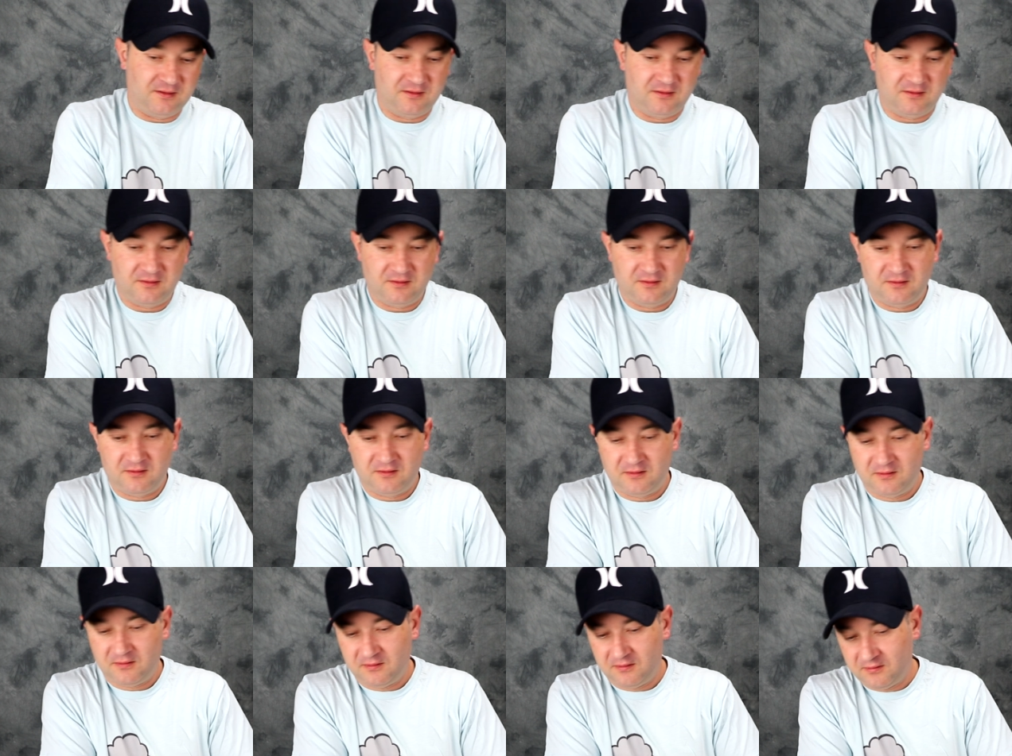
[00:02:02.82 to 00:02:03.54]

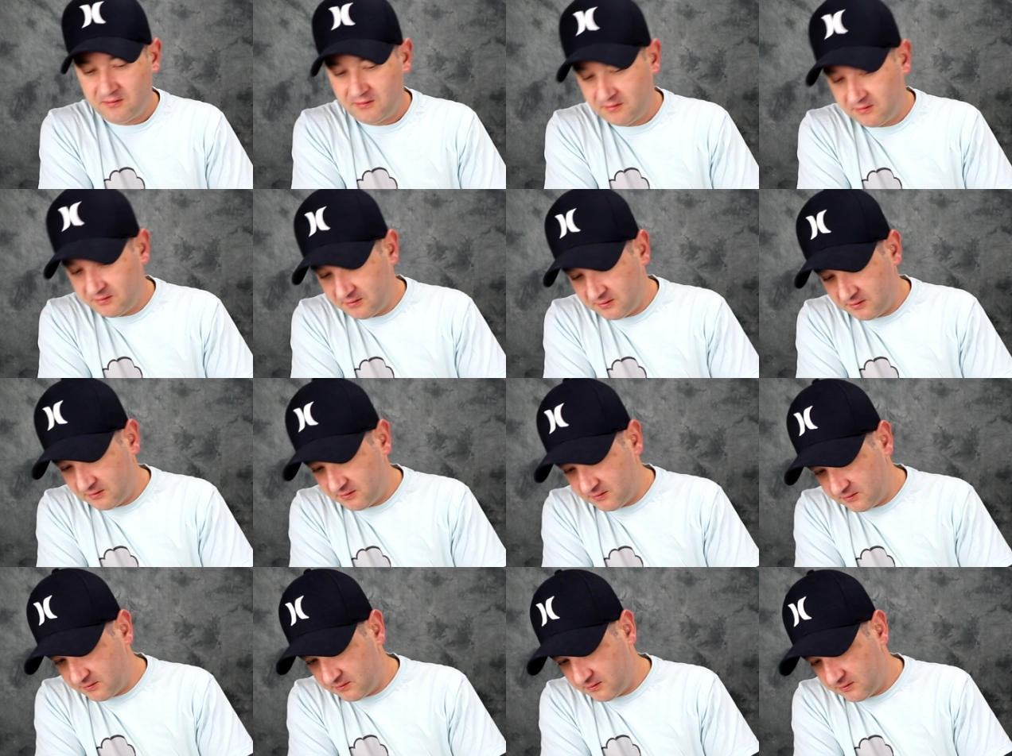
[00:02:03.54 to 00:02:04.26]

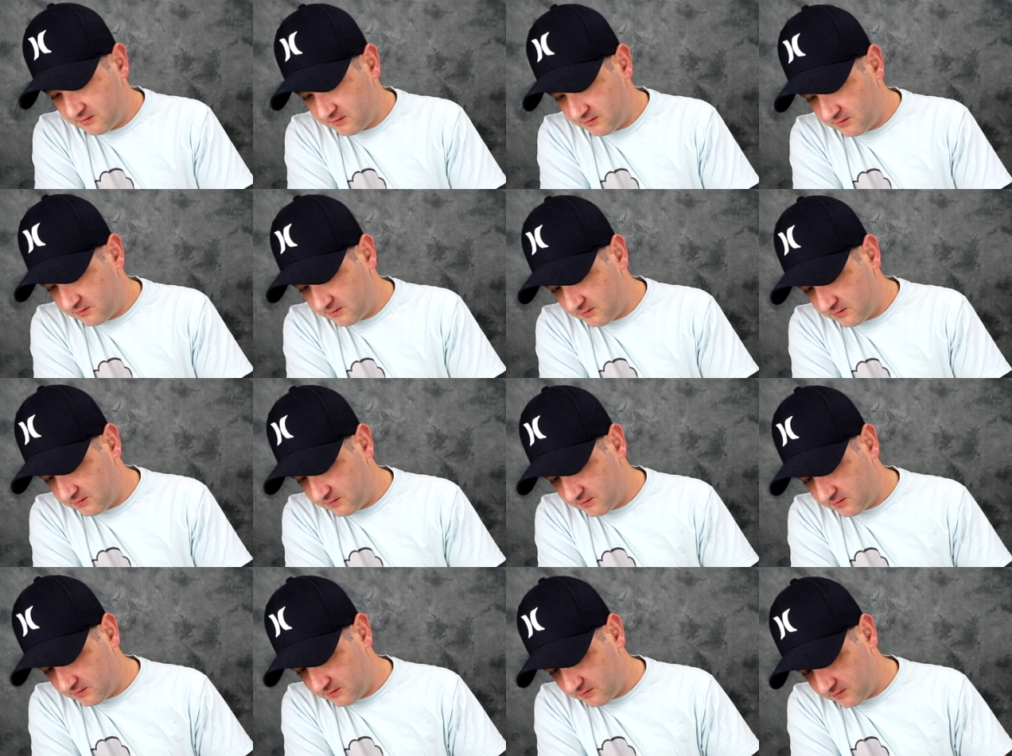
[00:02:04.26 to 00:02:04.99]
[no speech]